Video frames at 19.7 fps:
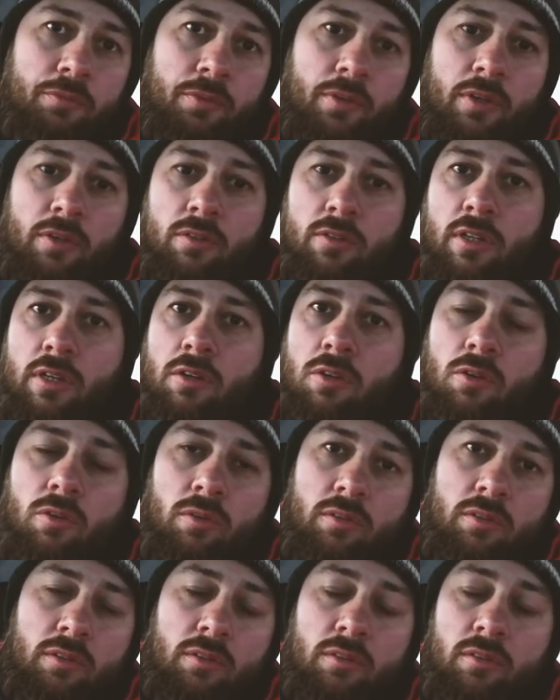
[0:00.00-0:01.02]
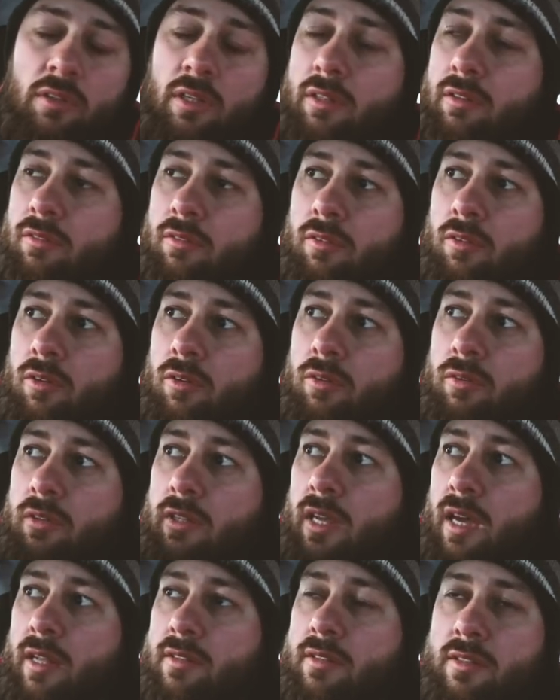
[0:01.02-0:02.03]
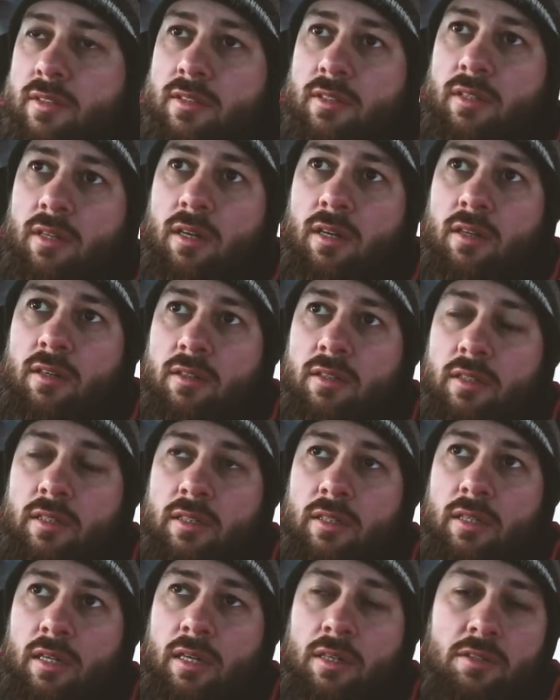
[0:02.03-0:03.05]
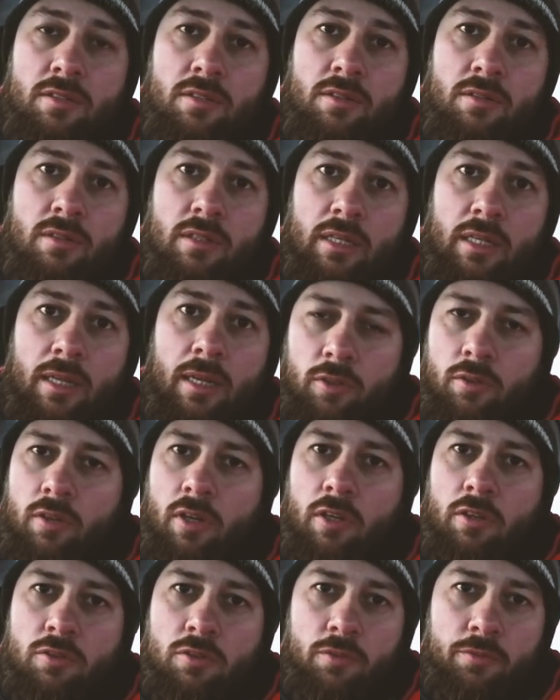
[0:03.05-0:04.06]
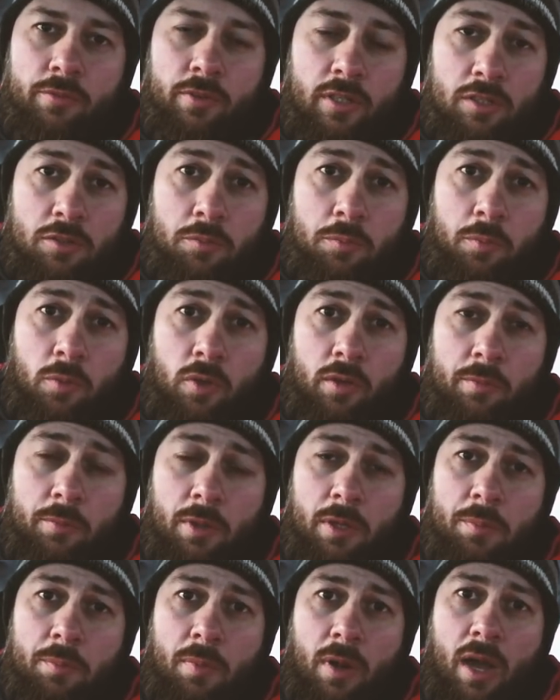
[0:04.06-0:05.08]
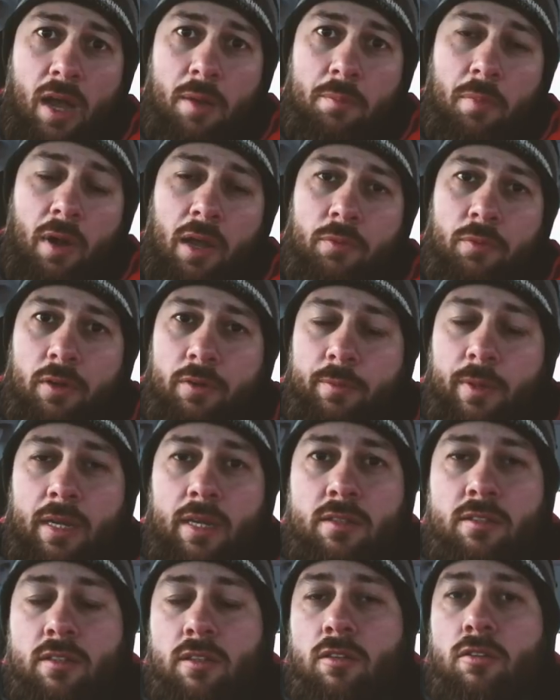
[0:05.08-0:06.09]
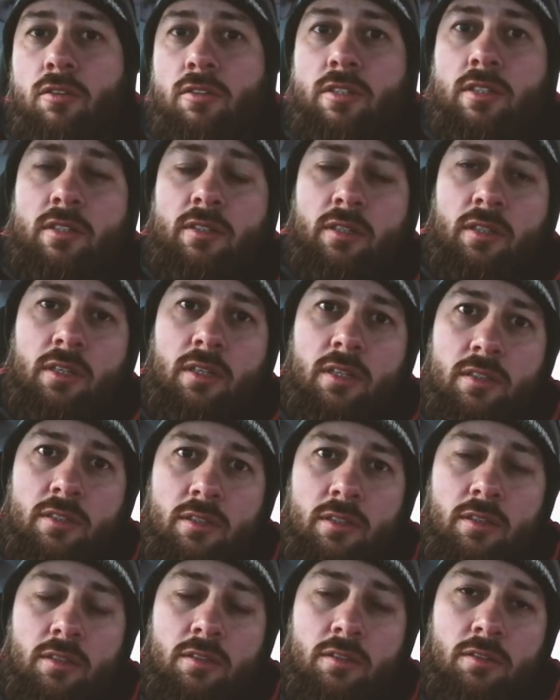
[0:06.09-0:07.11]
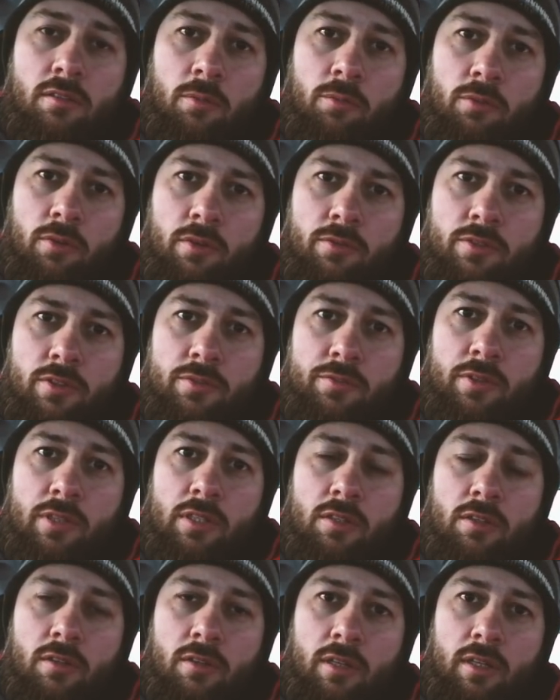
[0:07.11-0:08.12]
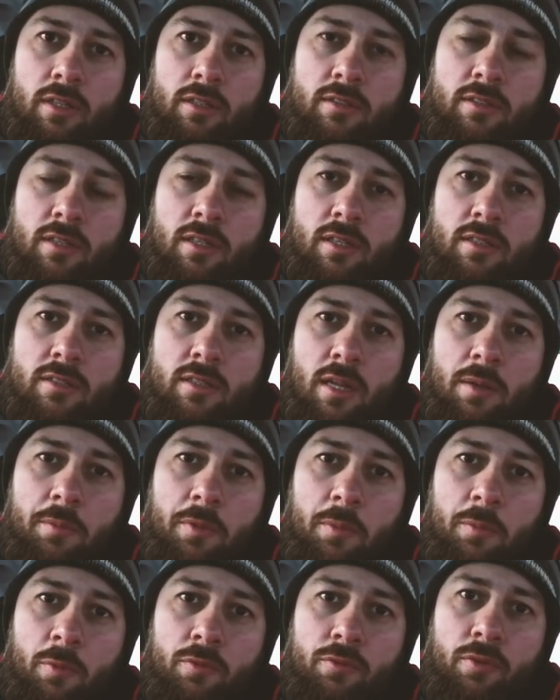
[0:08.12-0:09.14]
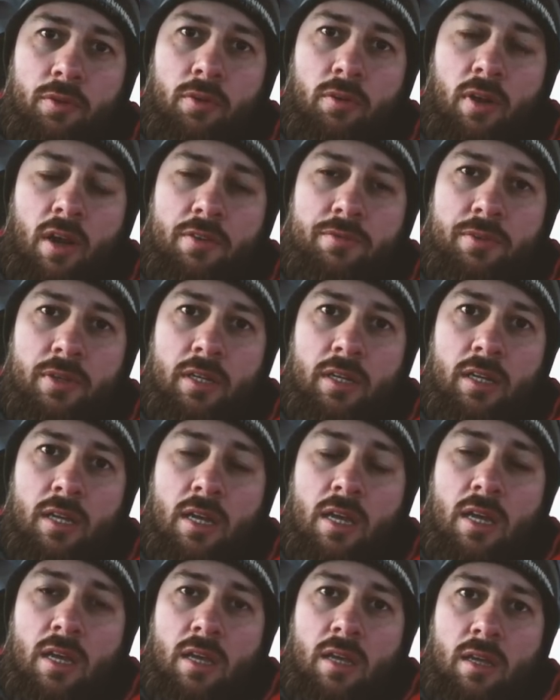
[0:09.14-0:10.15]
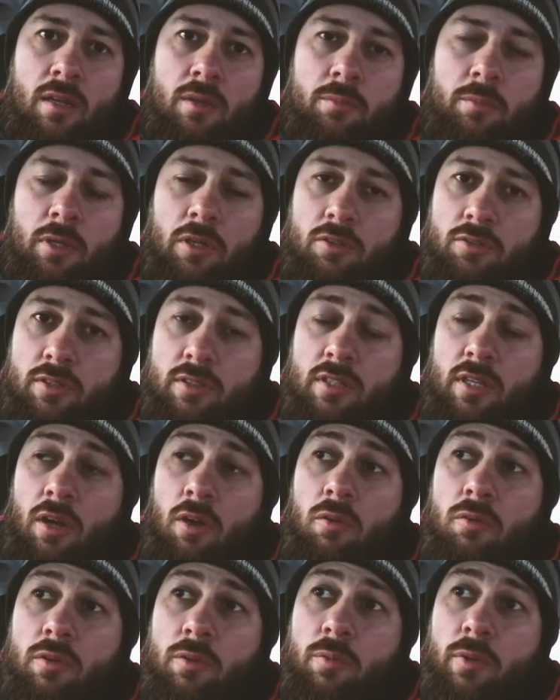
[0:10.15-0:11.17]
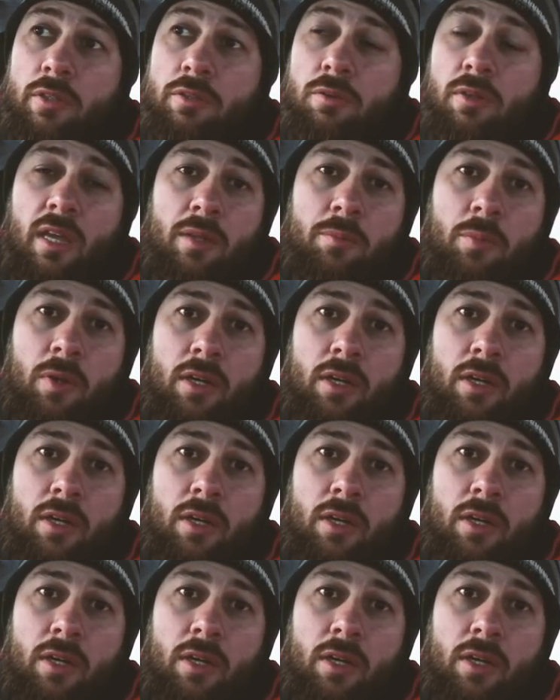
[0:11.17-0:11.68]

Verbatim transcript: photo than all than all the others are uh, are doing. You can also further support me by buying one of my editing courses. The link is in the description of this video, and until next time, keep on photographing, because it's the only way to get